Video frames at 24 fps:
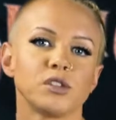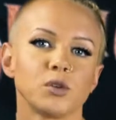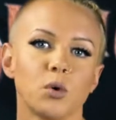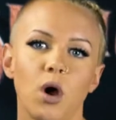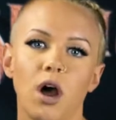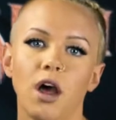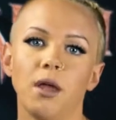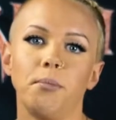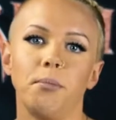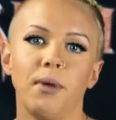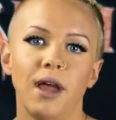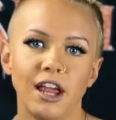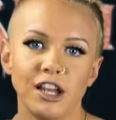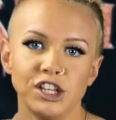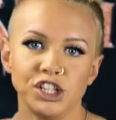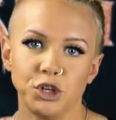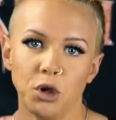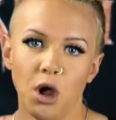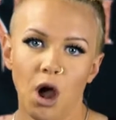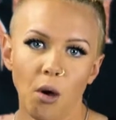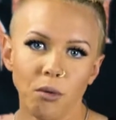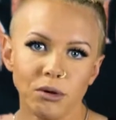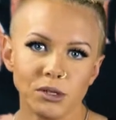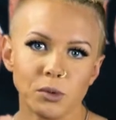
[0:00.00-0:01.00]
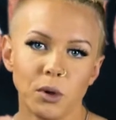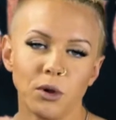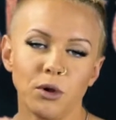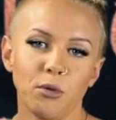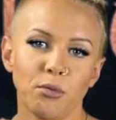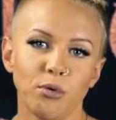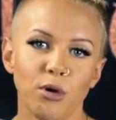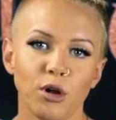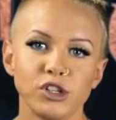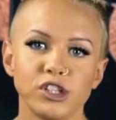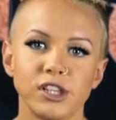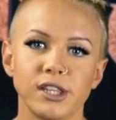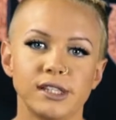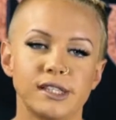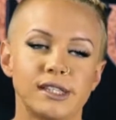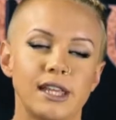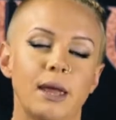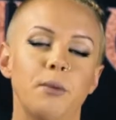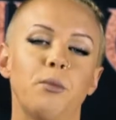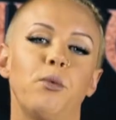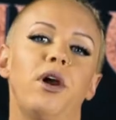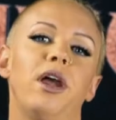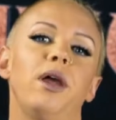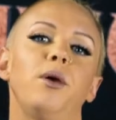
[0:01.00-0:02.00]
squat, bench, you always want to approach it the
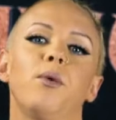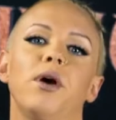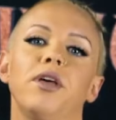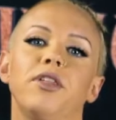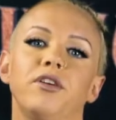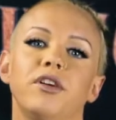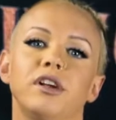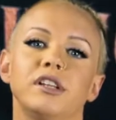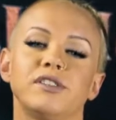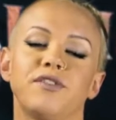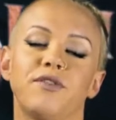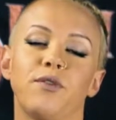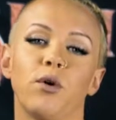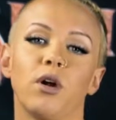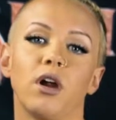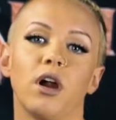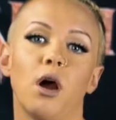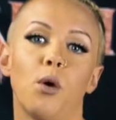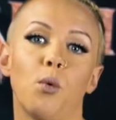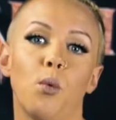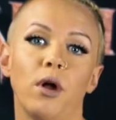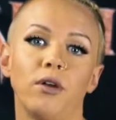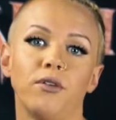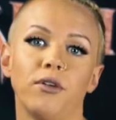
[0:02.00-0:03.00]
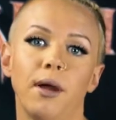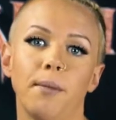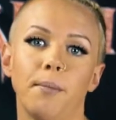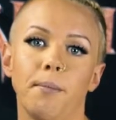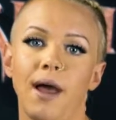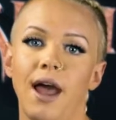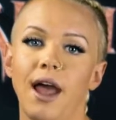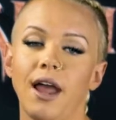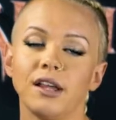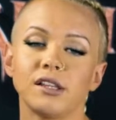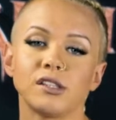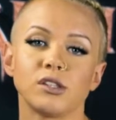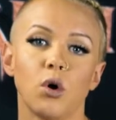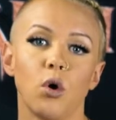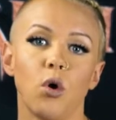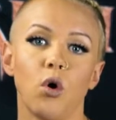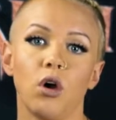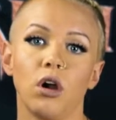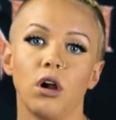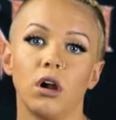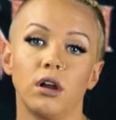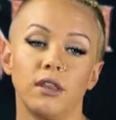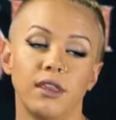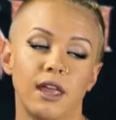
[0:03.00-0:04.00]
same way, whether it's for a 1 rep max
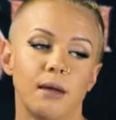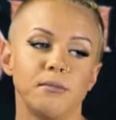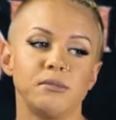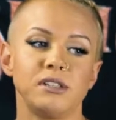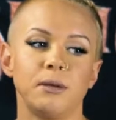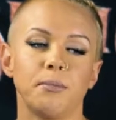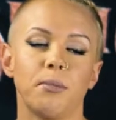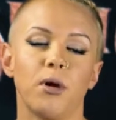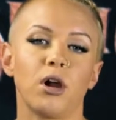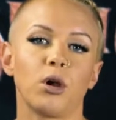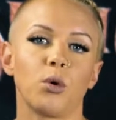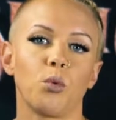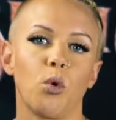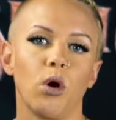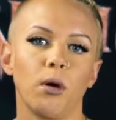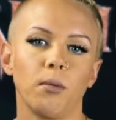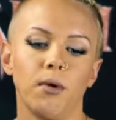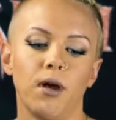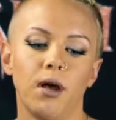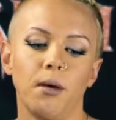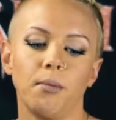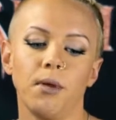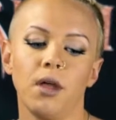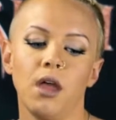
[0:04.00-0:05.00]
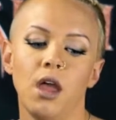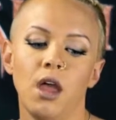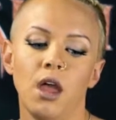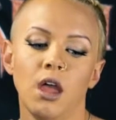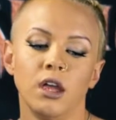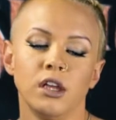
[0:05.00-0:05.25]
or the empty bar to warm up.